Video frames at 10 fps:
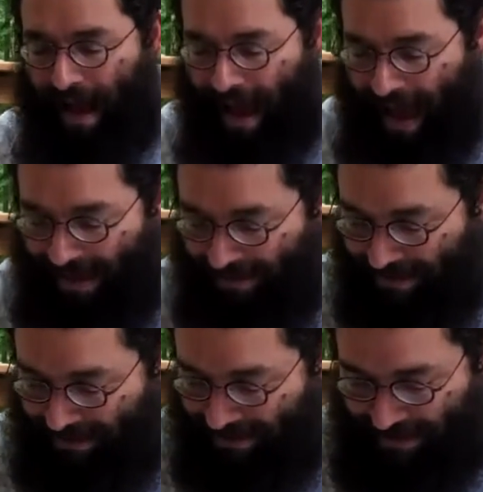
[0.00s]
as
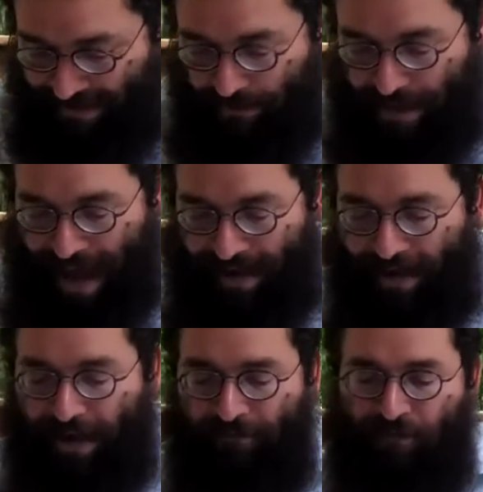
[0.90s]
the systematic
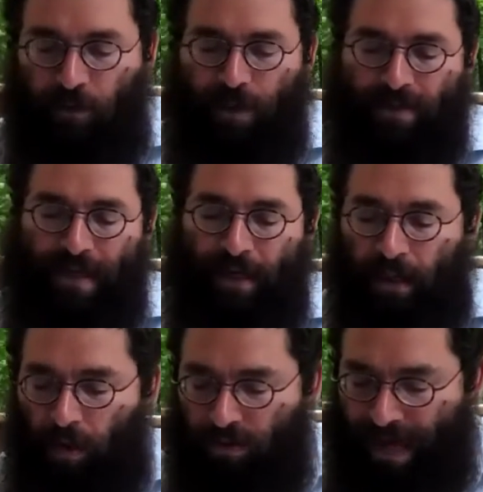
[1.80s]
influence that
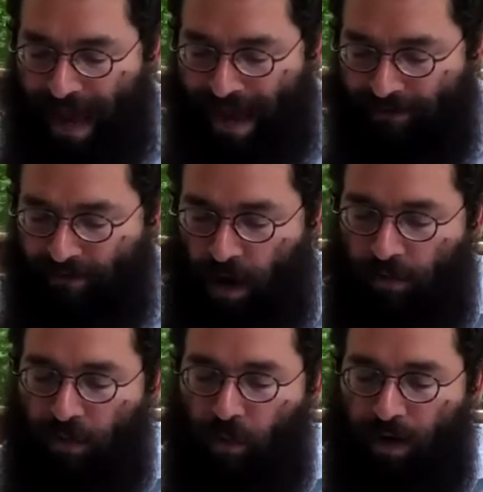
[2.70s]
clothes have
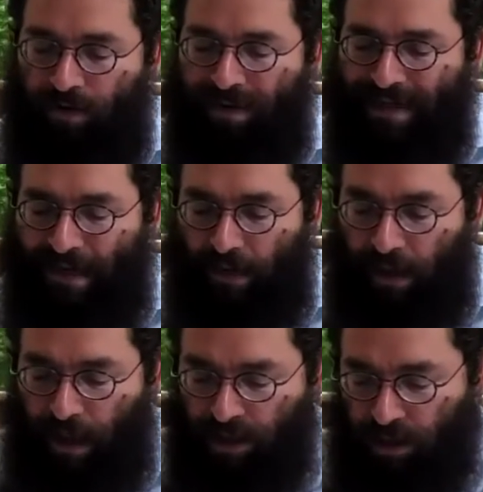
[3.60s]
on the wearer's
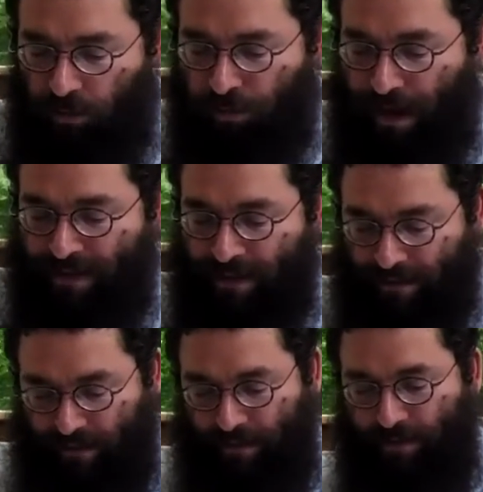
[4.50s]
psychological
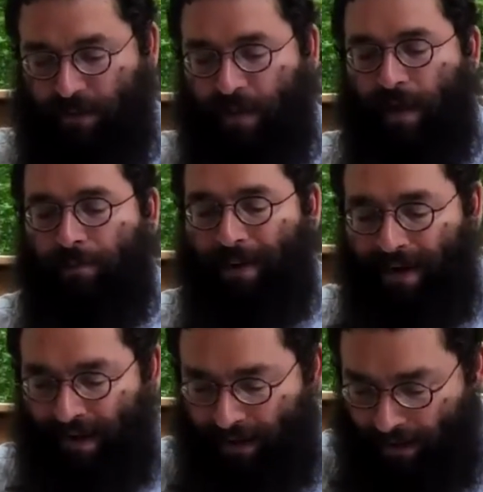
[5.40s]
processes,
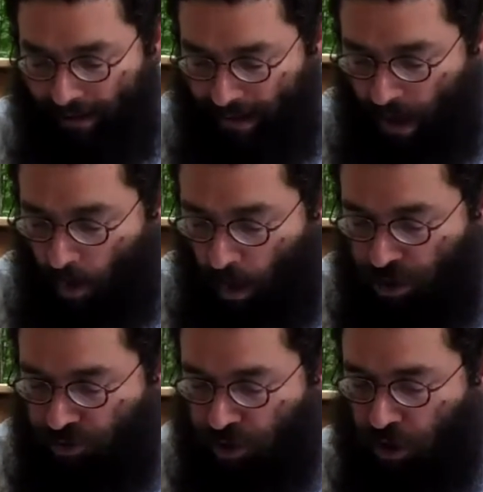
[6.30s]
meaning
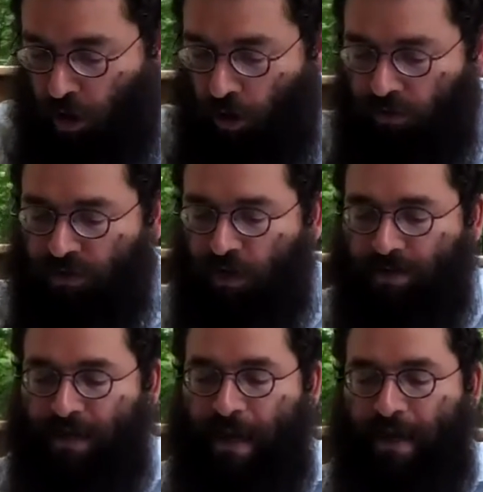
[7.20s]
what your clothes are
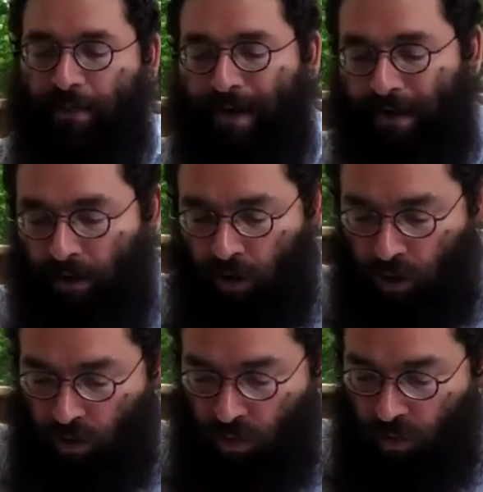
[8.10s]
saying about
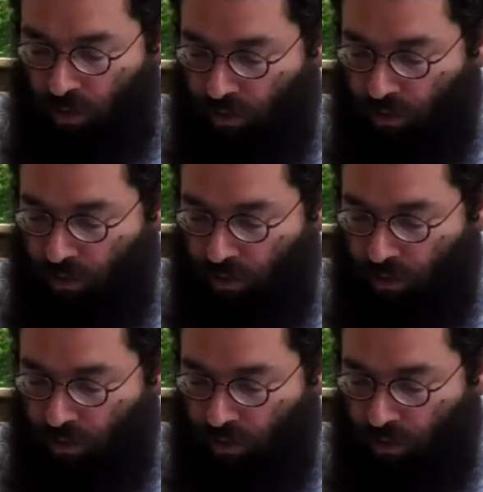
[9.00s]
you,